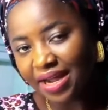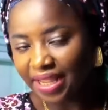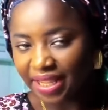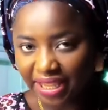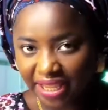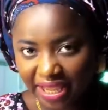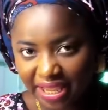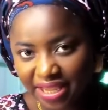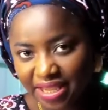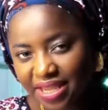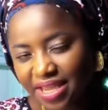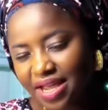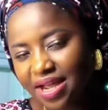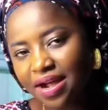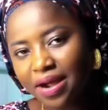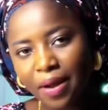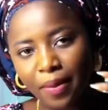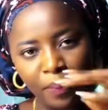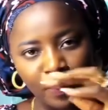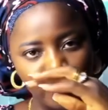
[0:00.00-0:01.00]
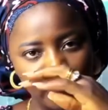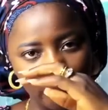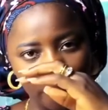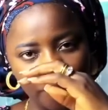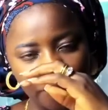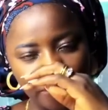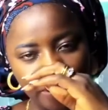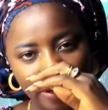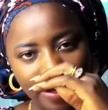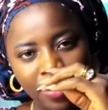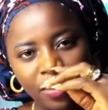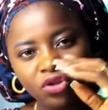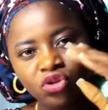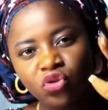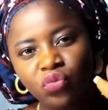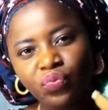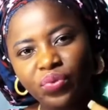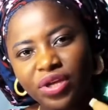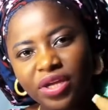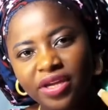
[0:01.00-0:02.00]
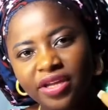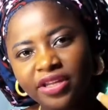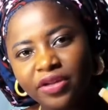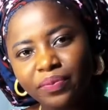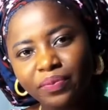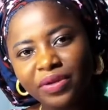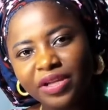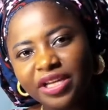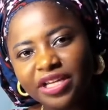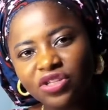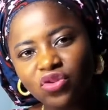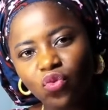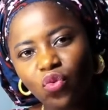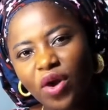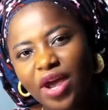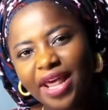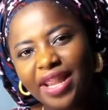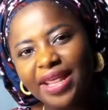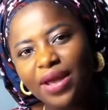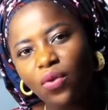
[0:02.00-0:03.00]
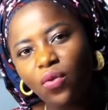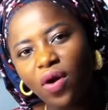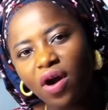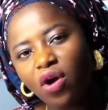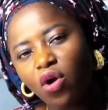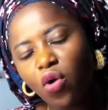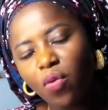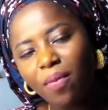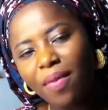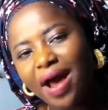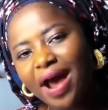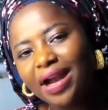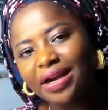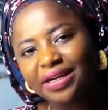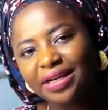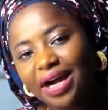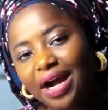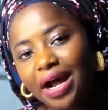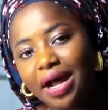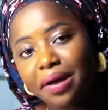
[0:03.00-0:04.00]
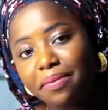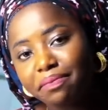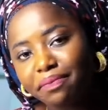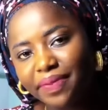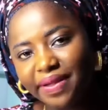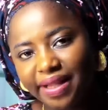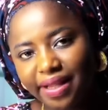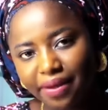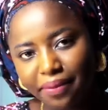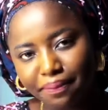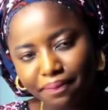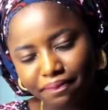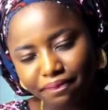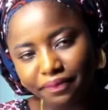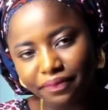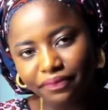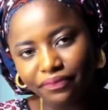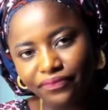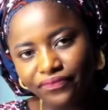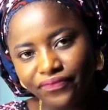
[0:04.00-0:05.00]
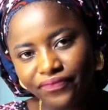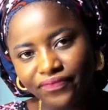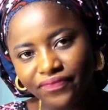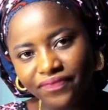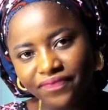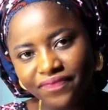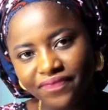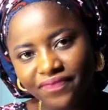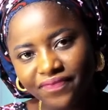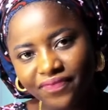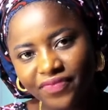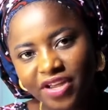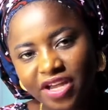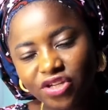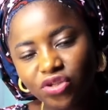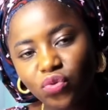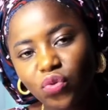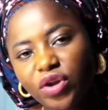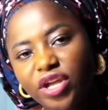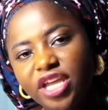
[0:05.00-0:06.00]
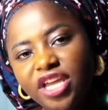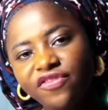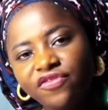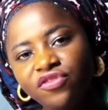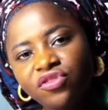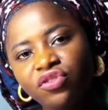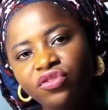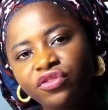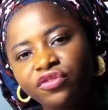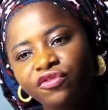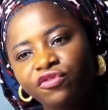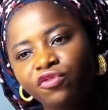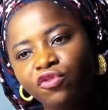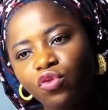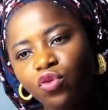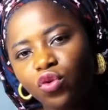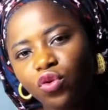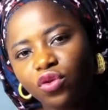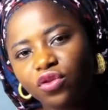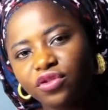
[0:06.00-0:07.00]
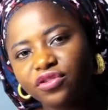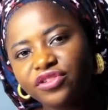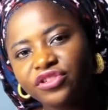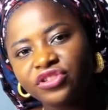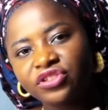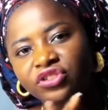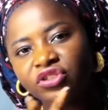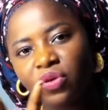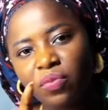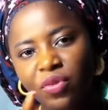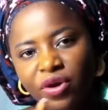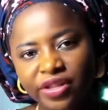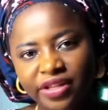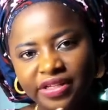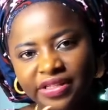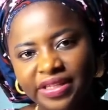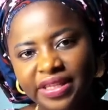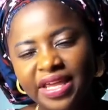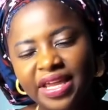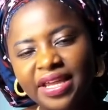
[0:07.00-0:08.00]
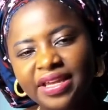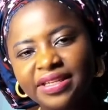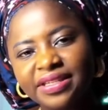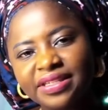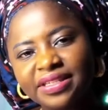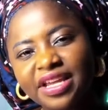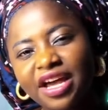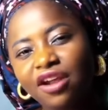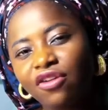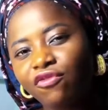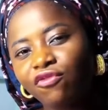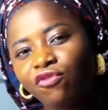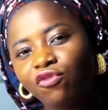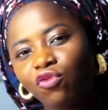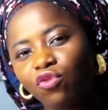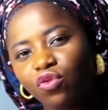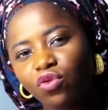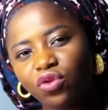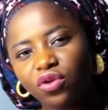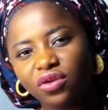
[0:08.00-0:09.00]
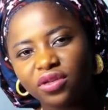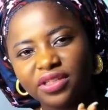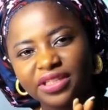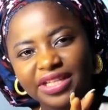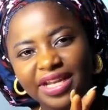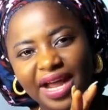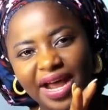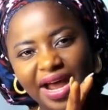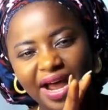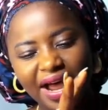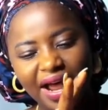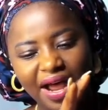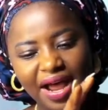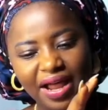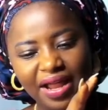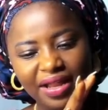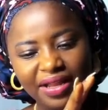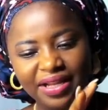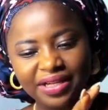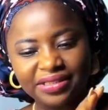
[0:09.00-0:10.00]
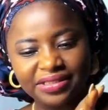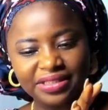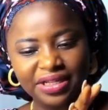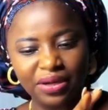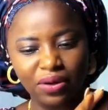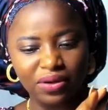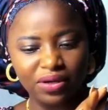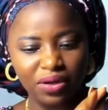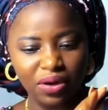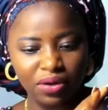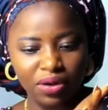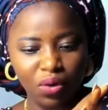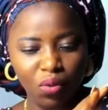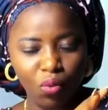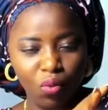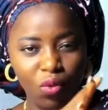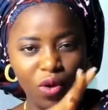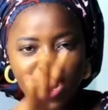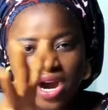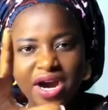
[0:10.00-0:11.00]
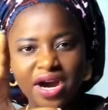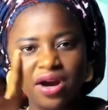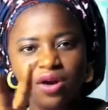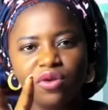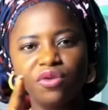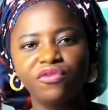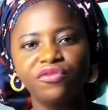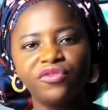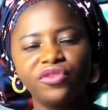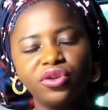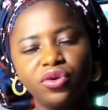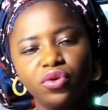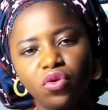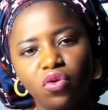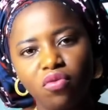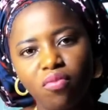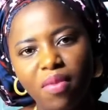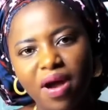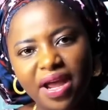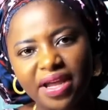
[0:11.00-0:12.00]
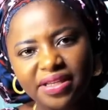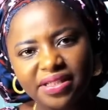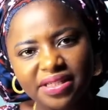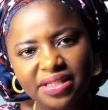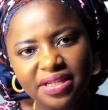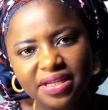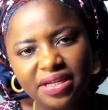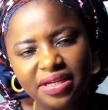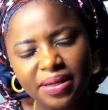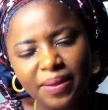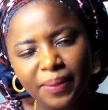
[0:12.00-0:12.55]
Kenya to be the place where they would come and camp them. So if not for some other things and for the work of the Almighty,